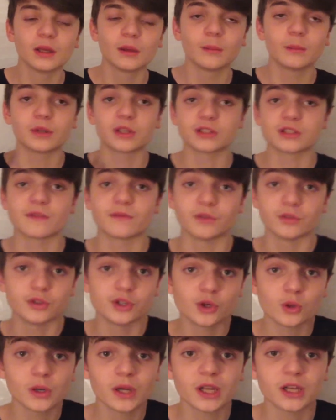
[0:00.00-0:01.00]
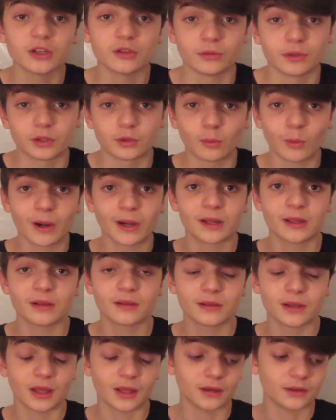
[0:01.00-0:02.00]
Because if you do it and you regret
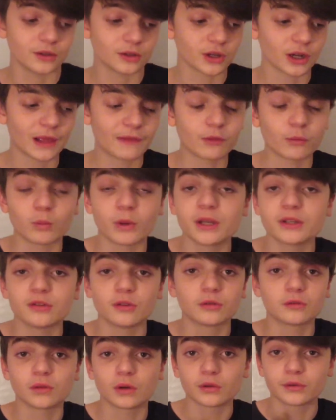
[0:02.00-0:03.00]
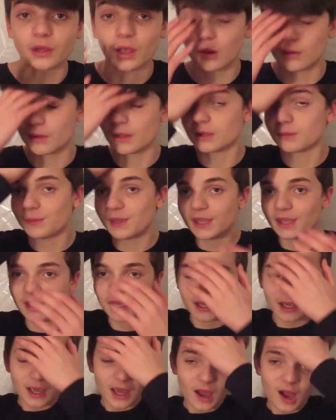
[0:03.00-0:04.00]
it, then you're gonna have to wait till it grows out. Like me,
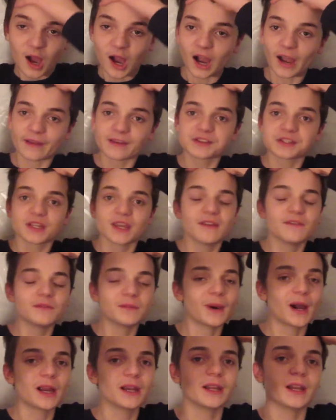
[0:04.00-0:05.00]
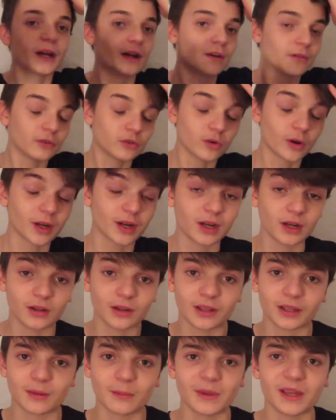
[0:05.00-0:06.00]
I shaved mine and I regretted it
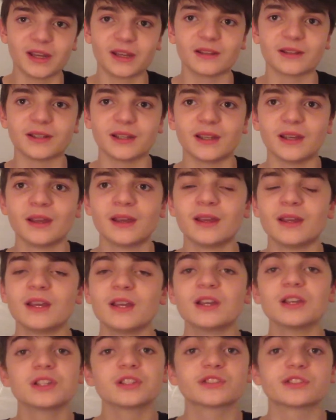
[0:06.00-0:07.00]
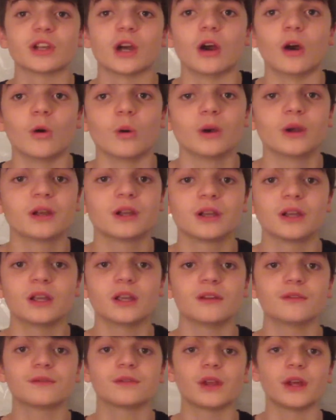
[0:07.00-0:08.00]
like immediately. So
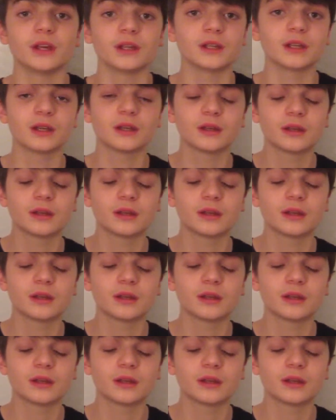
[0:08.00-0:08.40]
if like